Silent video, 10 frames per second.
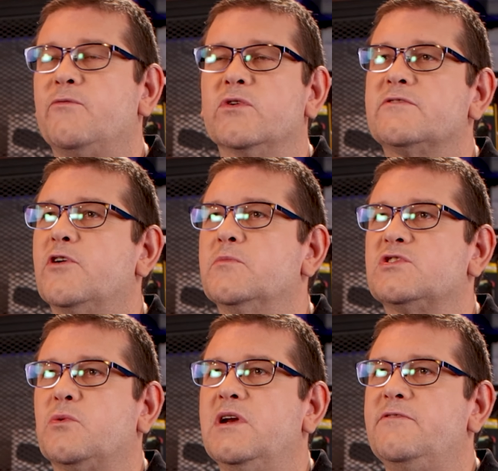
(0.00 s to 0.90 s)
I've worked for
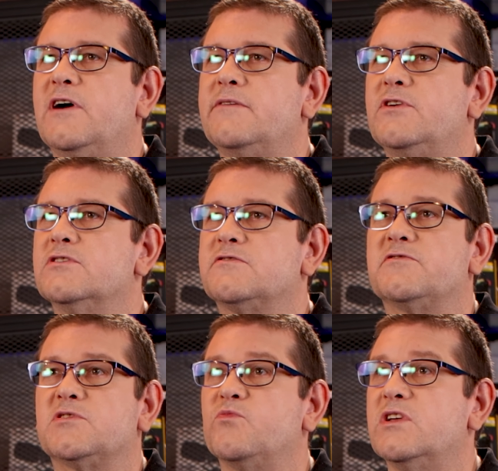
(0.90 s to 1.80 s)
almost 25 years
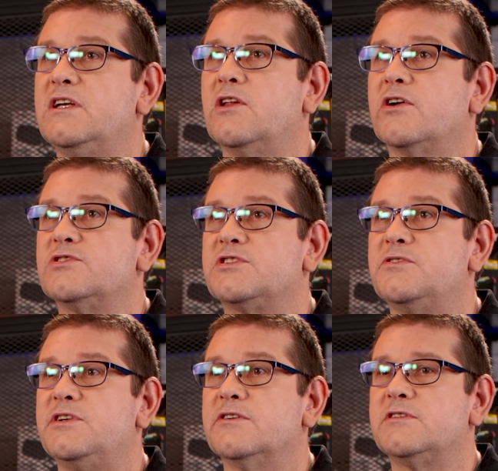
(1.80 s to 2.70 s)
for some really large
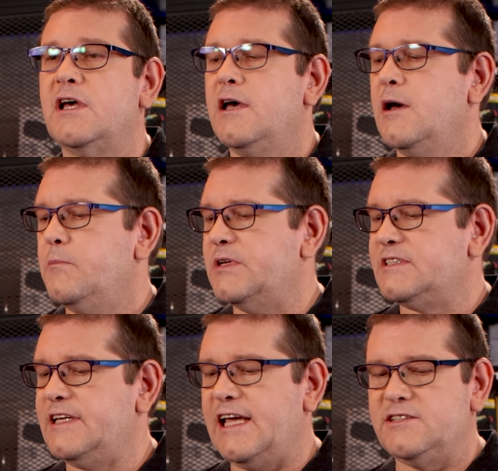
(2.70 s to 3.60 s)
studios, but
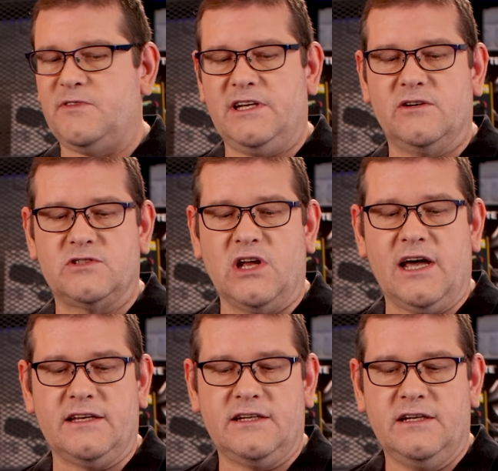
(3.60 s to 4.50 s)
today's video is
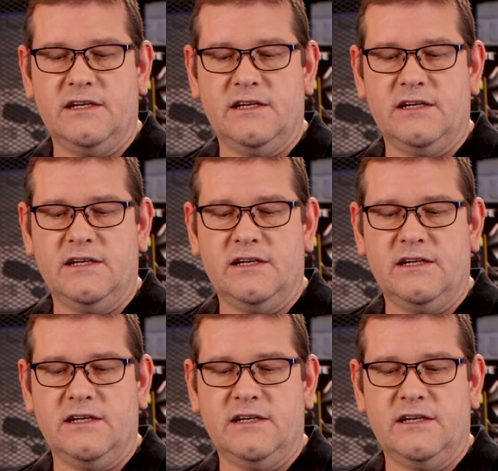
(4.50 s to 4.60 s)
not